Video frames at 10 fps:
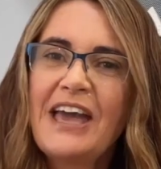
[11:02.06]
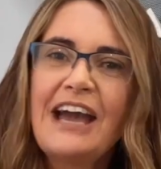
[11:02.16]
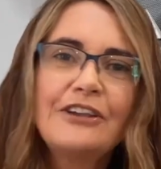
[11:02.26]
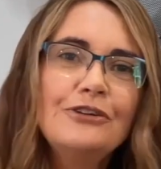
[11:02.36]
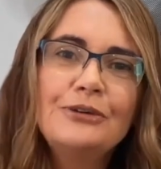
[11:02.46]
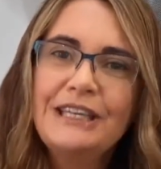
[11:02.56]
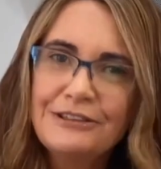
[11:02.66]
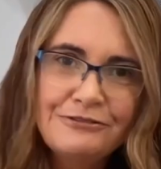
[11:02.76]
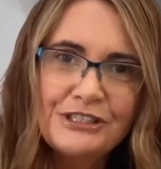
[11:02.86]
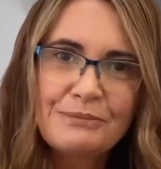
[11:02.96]
how you
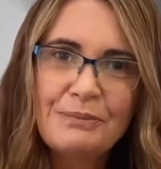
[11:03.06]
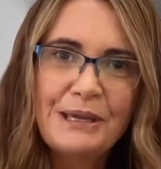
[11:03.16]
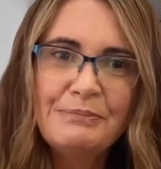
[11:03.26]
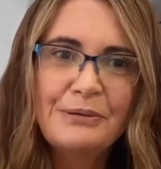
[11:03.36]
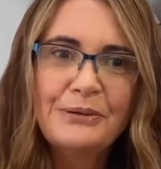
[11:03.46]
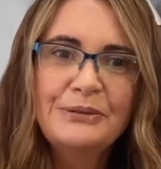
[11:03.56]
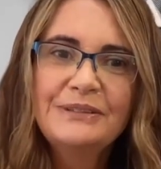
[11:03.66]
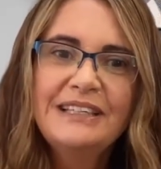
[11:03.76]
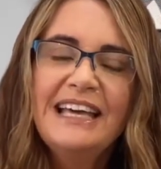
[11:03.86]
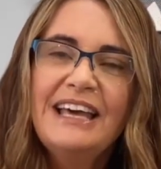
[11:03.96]
give to people,
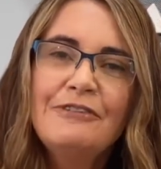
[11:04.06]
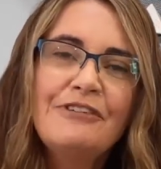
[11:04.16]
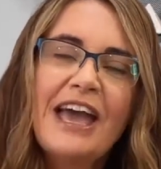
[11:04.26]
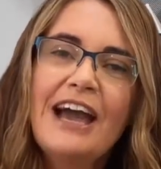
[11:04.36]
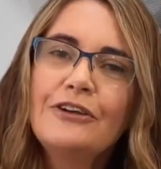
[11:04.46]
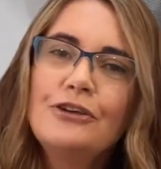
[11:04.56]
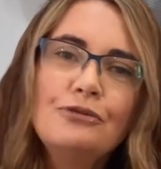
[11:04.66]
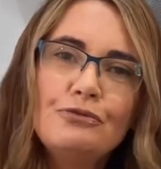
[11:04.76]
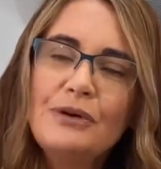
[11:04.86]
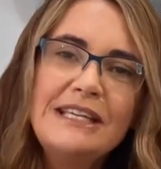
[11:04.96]
for how
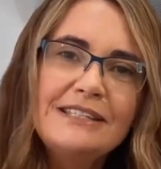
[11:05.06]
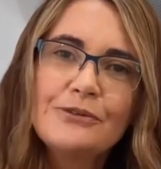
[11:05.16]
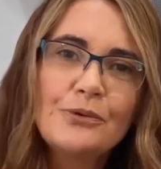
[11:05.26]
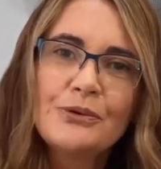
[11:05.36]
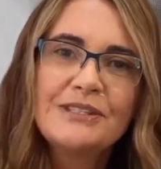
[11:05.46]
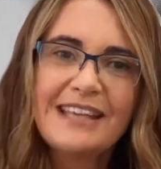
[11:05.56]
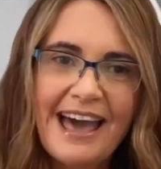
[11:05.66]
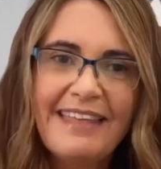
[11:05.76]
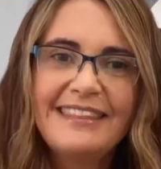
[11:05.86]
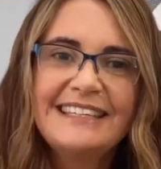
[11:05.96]
you resource
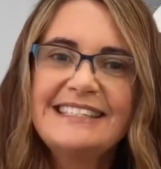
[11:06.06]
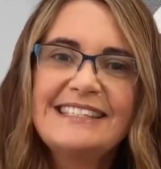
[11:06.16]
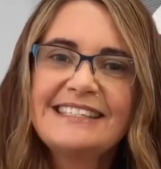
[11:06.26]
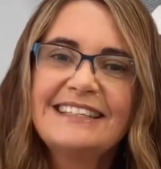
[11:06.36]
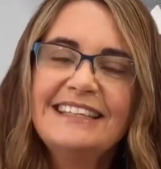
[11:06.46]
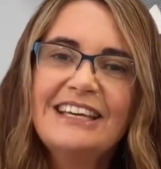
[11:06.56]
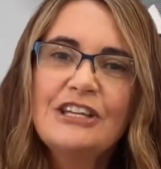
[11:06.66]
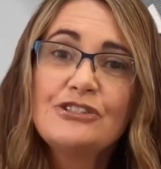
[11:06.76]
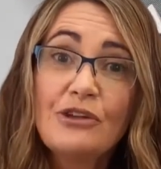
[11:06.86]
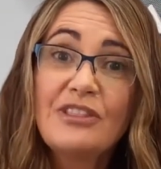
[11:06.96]
others
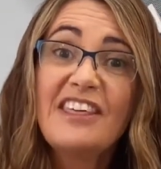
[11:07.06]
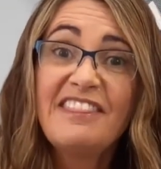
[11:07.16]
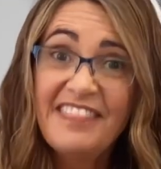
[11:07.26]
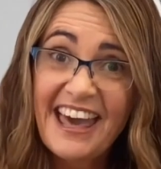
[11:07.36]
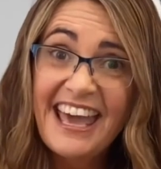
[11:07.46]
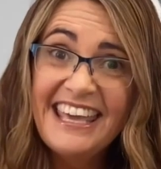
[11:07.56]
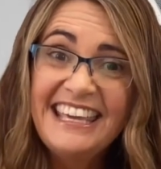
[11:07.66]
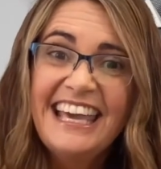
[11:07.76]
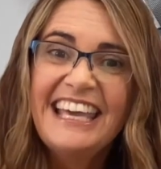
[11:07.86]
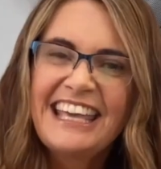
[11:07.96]
so that they
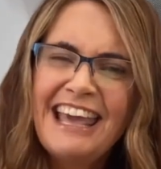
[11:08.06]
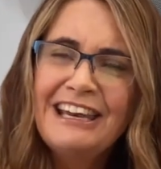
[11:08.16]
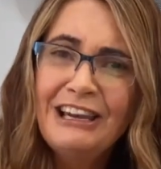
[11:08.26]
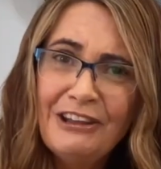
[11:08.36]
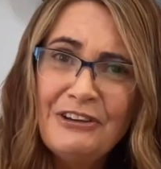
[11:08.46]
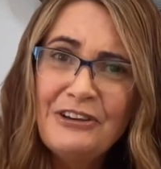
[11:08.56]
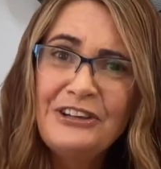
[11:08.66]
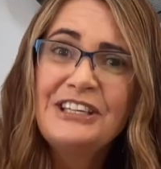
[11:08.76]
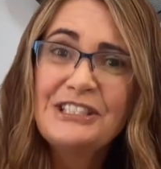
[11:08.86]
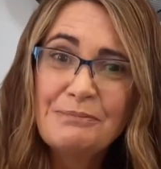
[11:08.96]
can
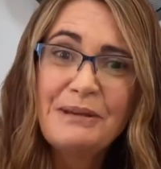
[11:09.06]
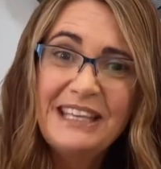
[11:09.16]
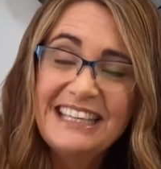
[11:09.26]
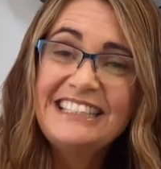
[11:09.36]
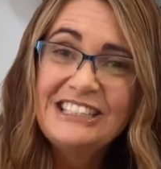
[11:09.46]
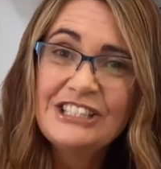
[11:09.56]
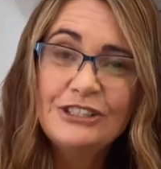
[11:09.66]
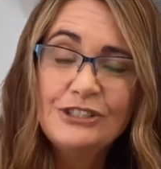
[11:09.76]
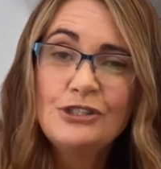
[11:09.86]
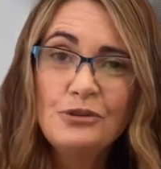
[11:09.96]
learn to begin to
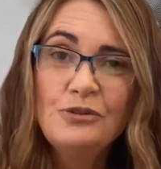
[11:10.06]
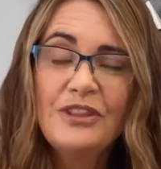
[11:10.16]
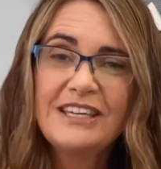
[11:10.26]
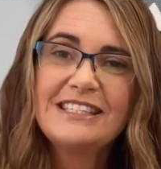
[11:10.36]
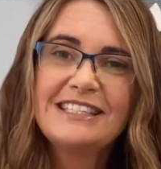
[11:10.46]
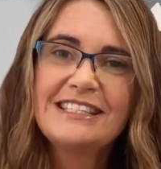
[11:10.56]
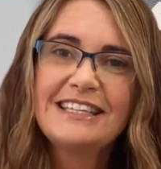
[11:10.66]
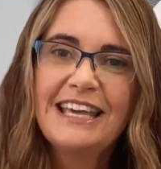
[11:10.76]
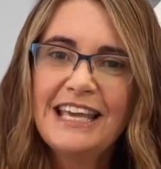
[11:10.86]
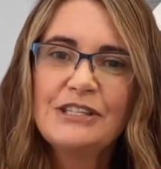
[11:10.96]
do this
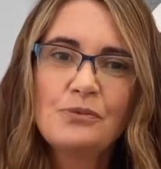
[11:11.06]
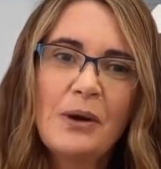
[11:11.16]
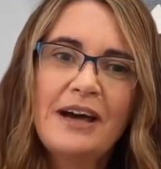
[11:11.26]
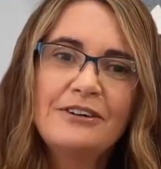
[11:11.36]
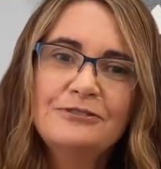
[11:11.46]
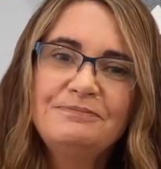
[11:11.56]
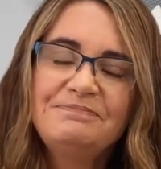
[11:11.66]
as well.